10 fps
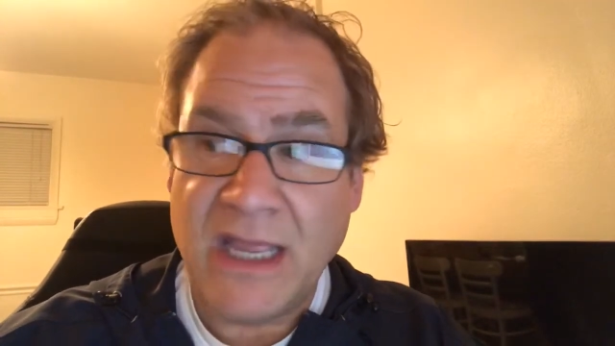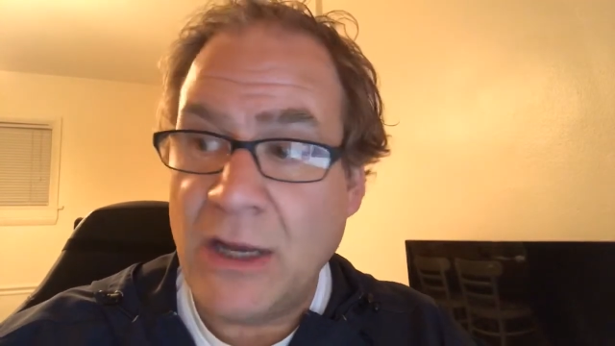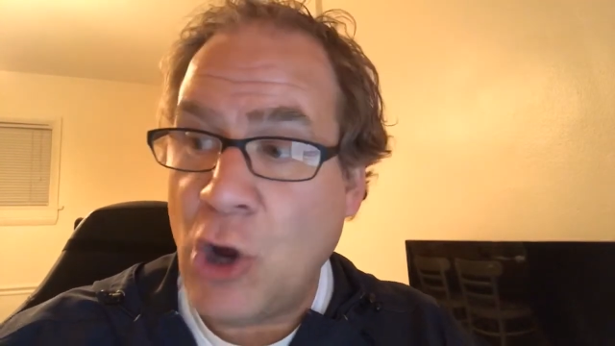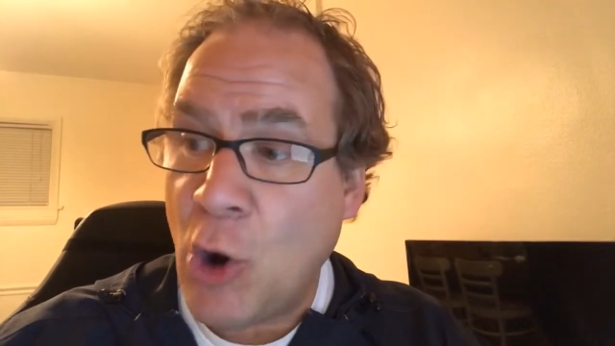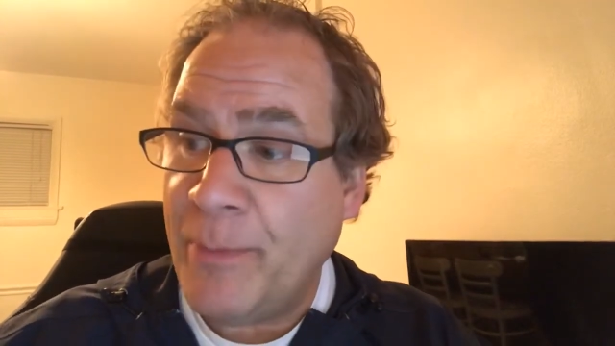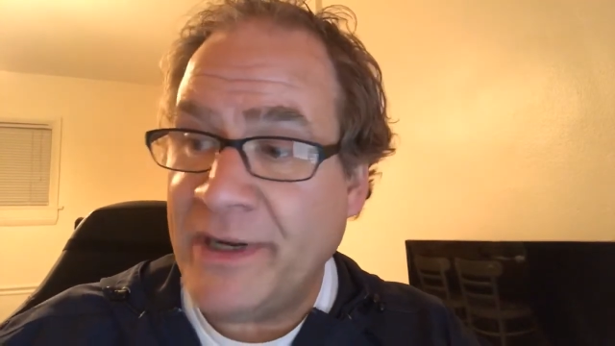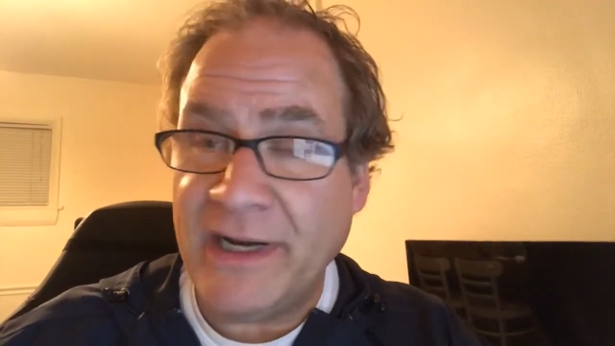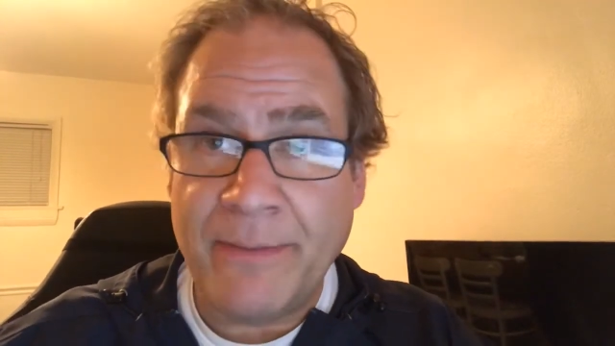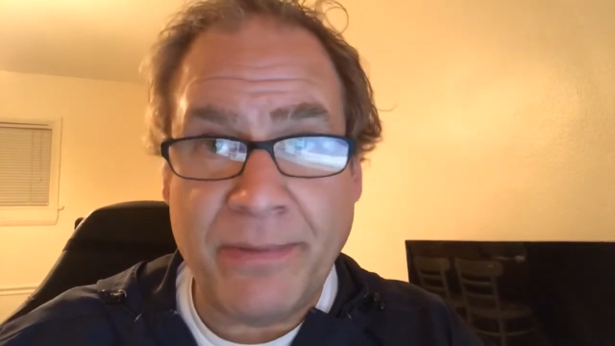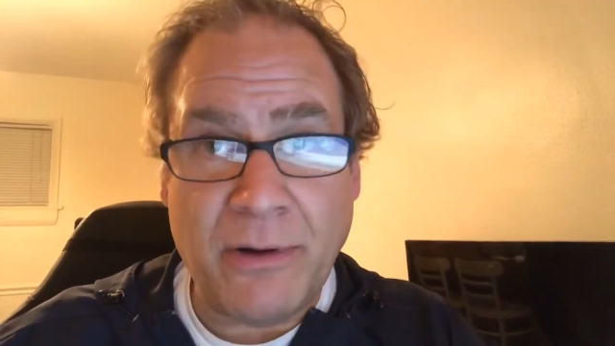open it
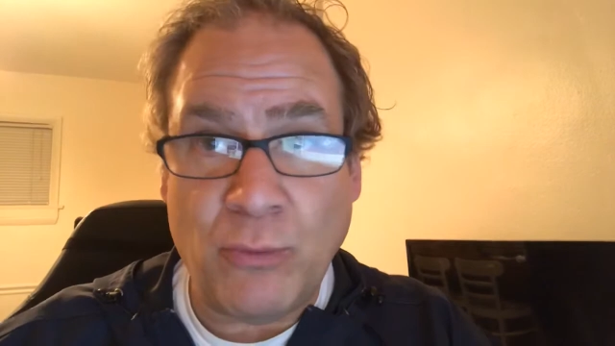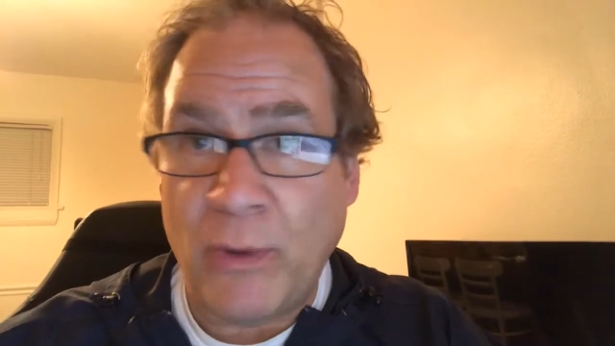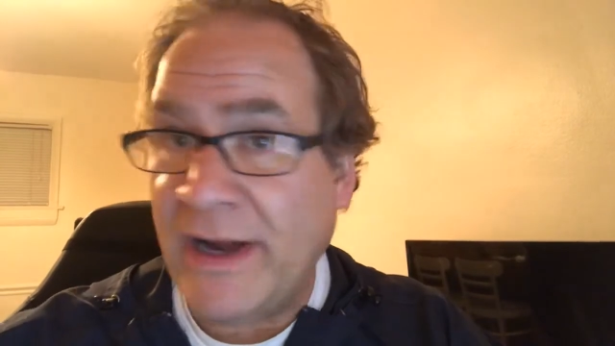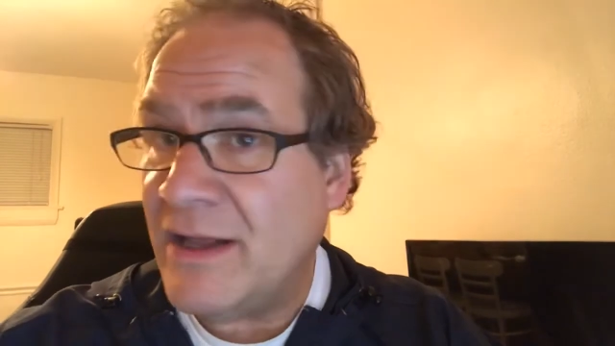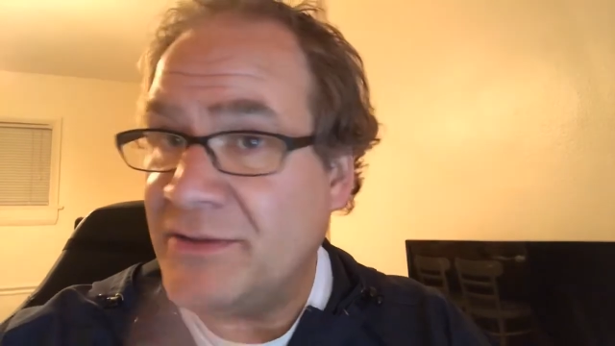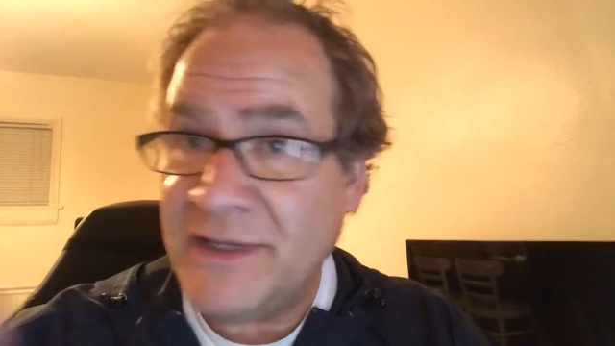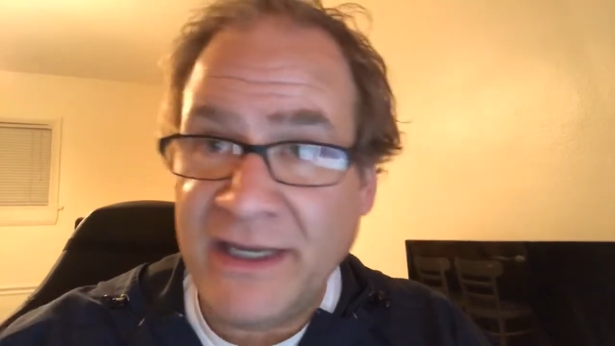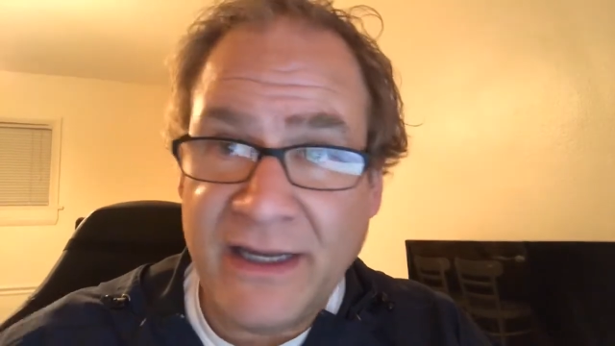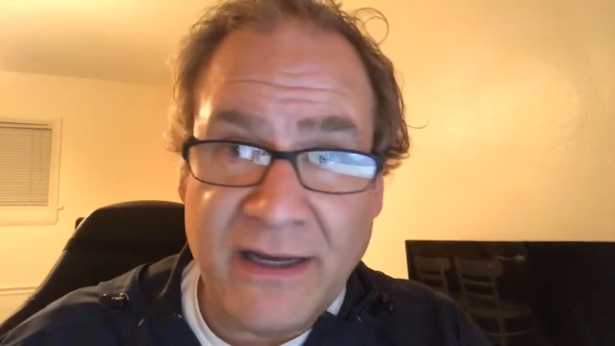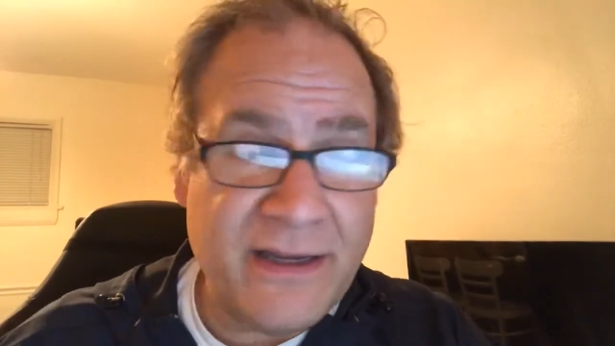up right on
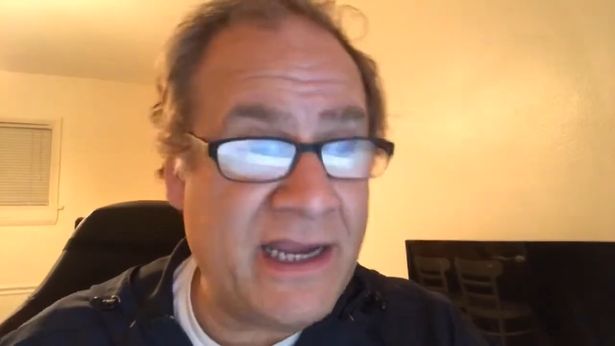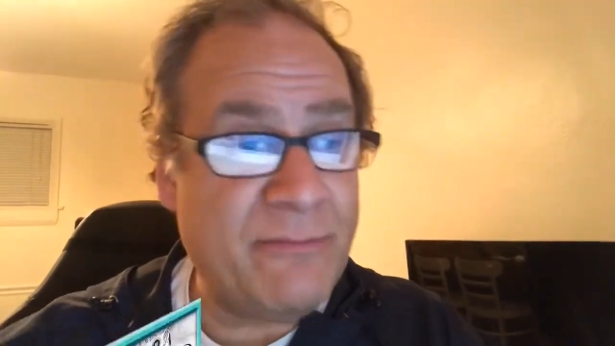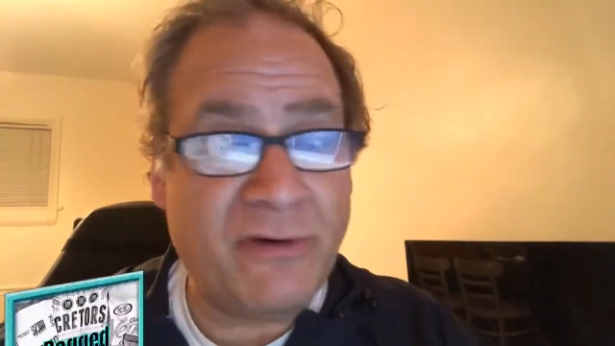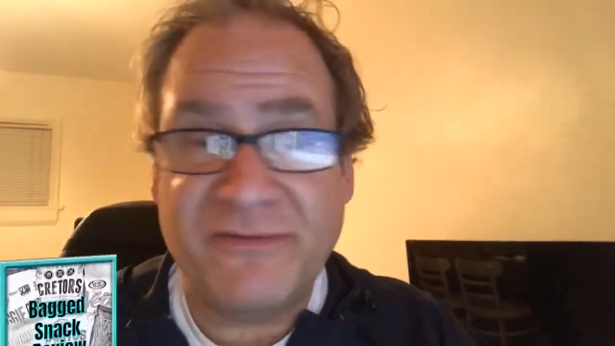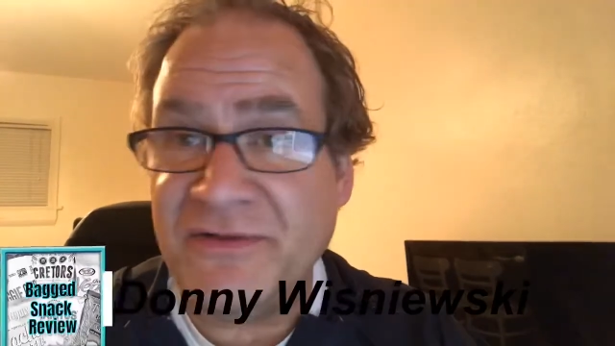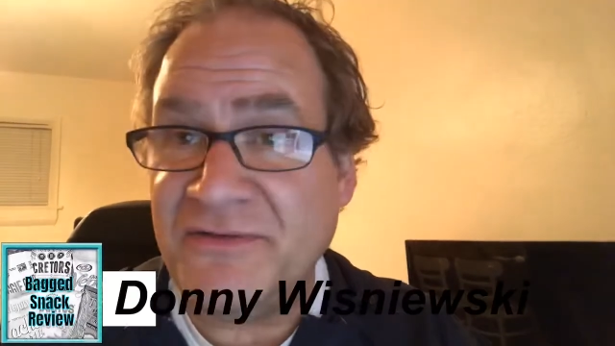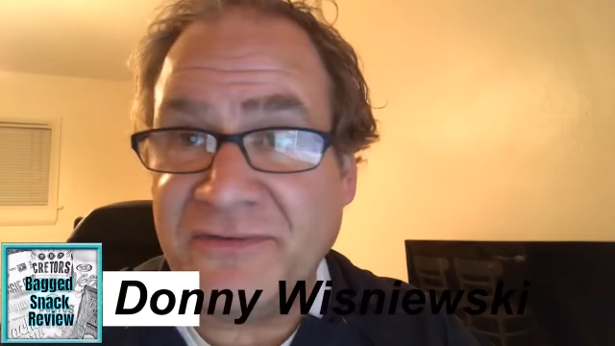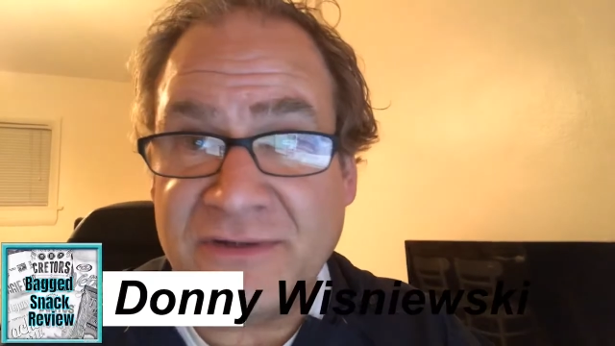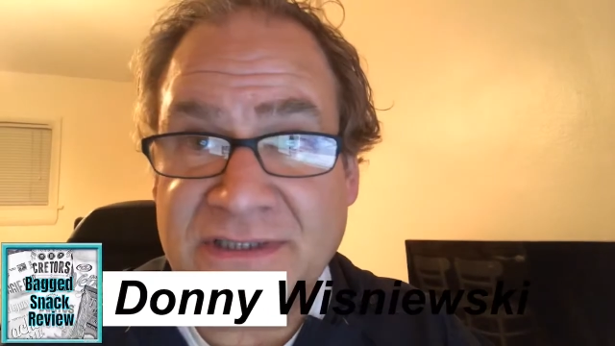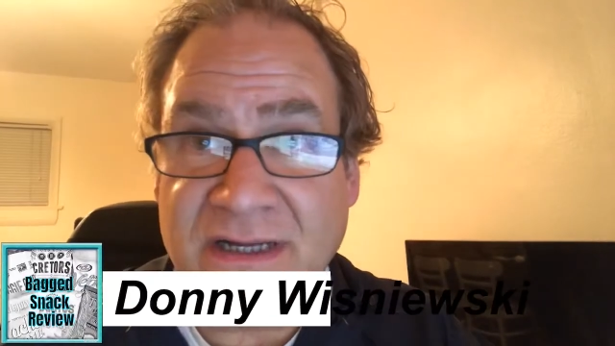the camera for the
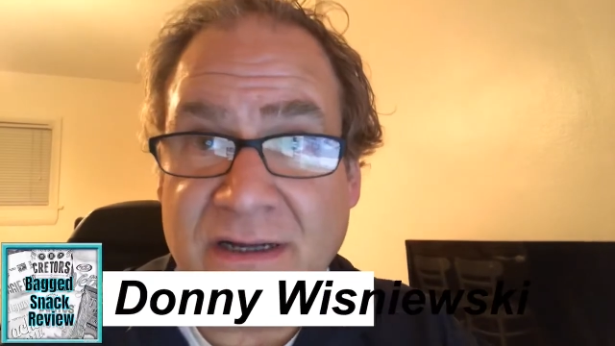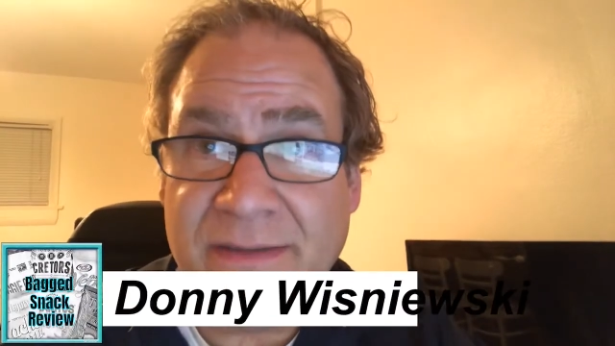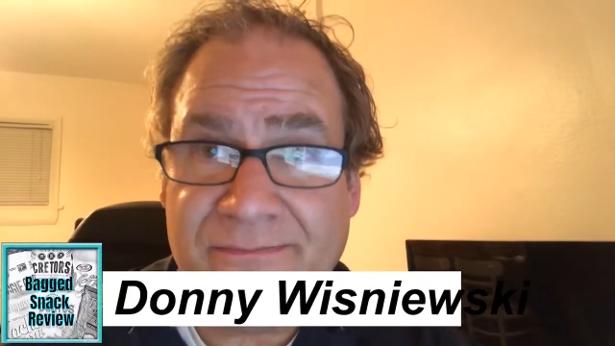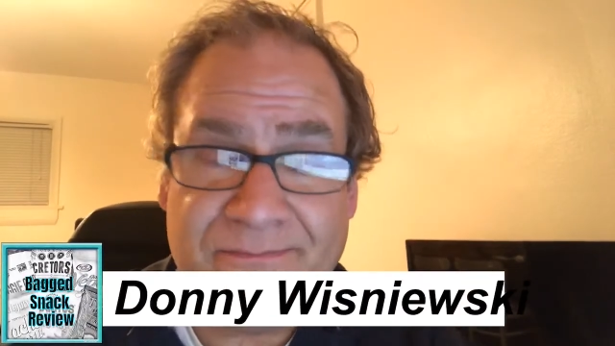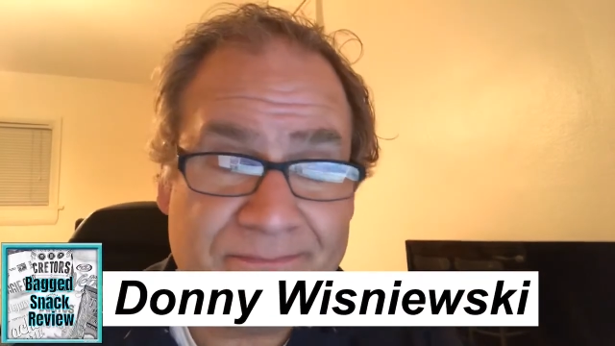first time,